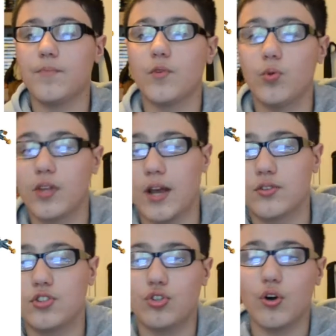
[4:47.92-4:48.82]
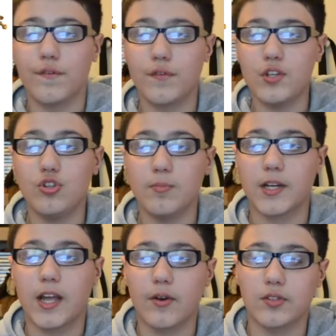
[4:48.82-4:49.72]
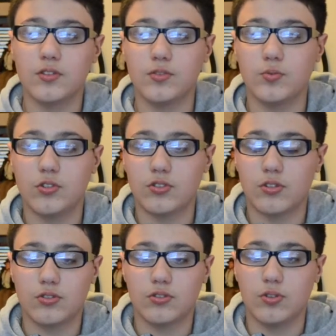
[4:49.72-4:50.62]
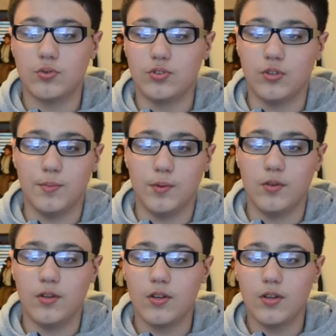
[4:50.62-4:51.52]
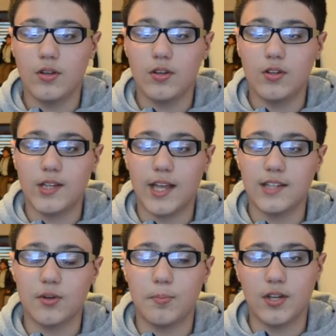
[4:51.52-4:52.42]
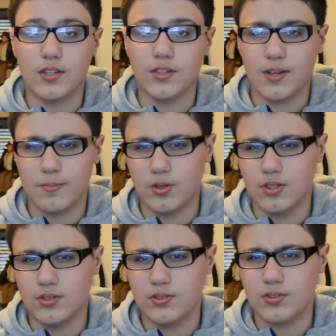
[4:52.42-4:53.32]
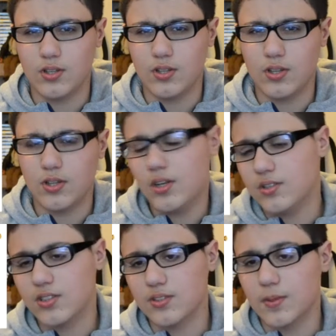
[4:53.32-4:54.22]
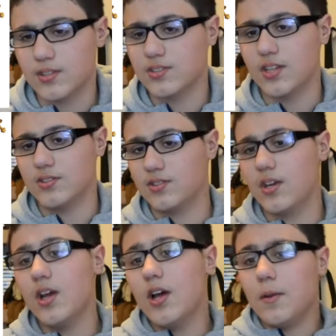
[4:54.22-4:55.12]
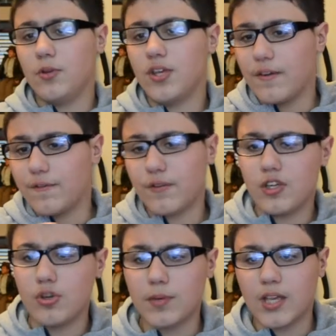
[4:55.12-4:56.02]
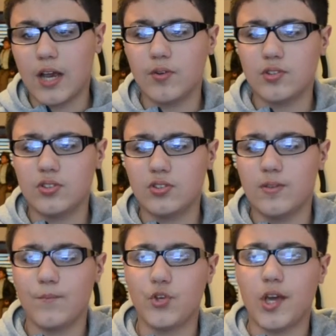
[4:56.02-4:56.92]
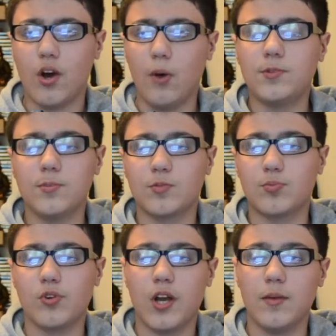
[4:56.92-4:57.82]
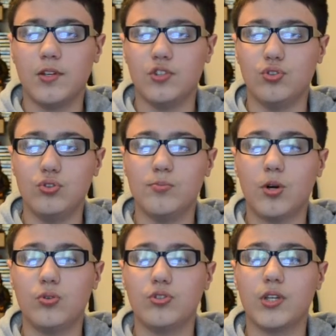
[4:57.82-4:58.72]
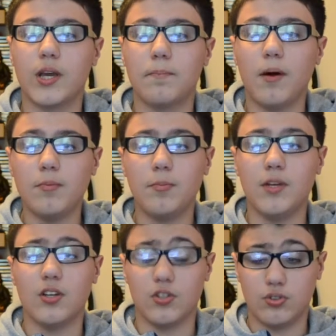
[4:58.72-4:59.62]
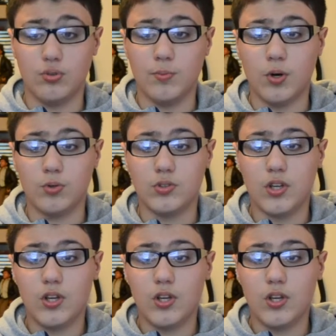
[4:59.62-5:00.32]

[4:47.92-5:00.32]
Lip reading: all the characters. You got 3 human characters, which looks so stupid. Their heads are bigger than their bodies. Doesn't make sense. But you get 3 human characters. You get Optimus Prime in his new mode. You get Bumblebee in his new mode.